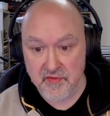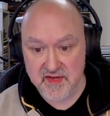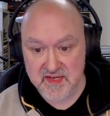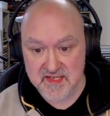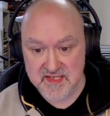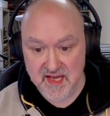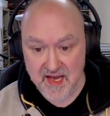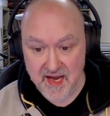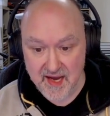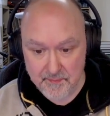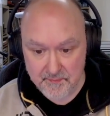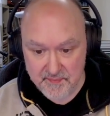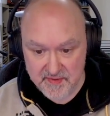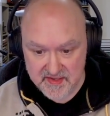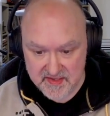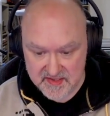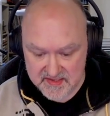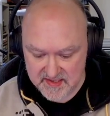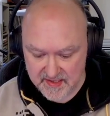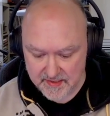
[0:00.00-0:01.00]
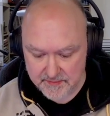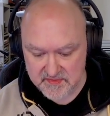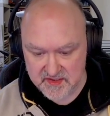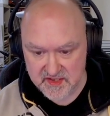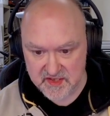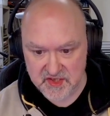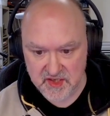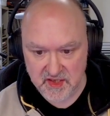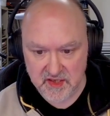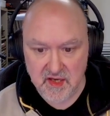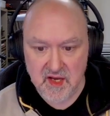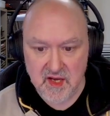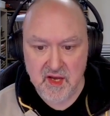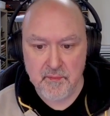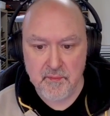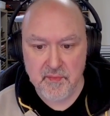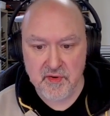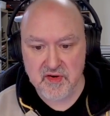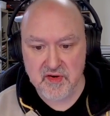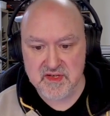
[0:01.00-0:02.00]
These can't be the same digit
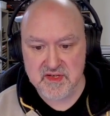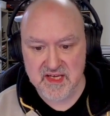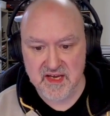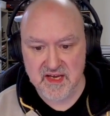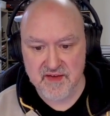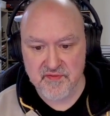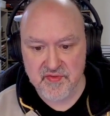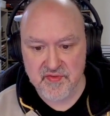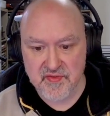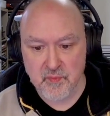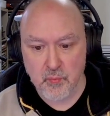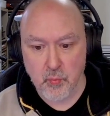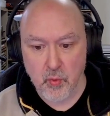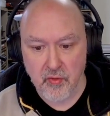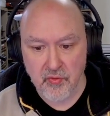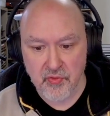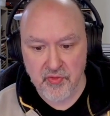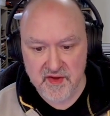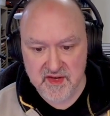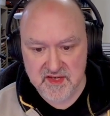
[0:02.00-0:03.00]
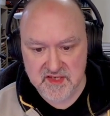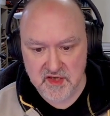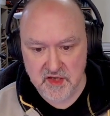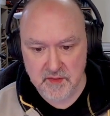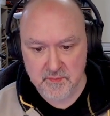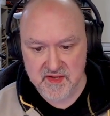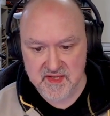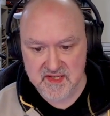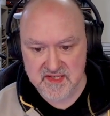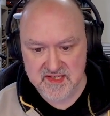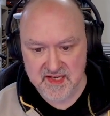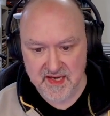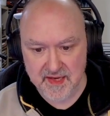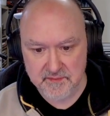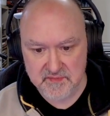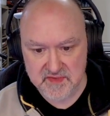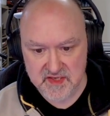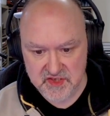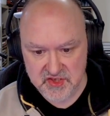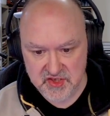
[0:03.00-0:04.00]
because if while these could be the
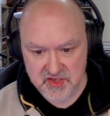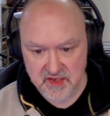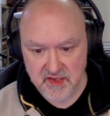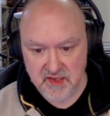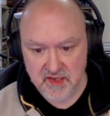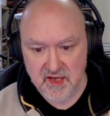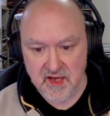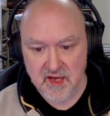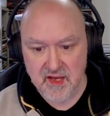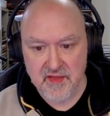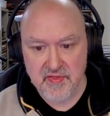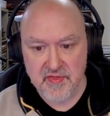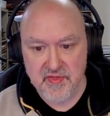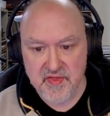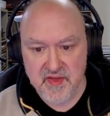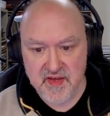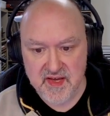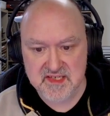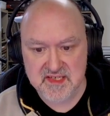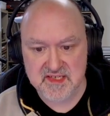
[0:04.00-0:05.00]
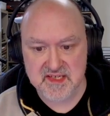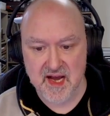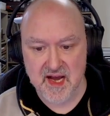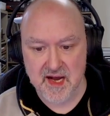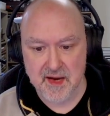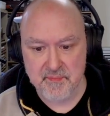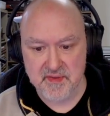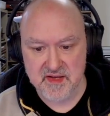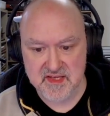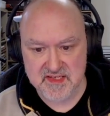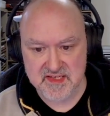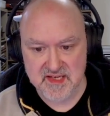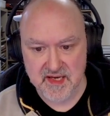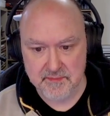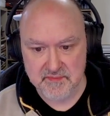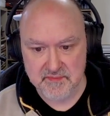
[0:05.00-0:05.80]
same digit, these can't be the same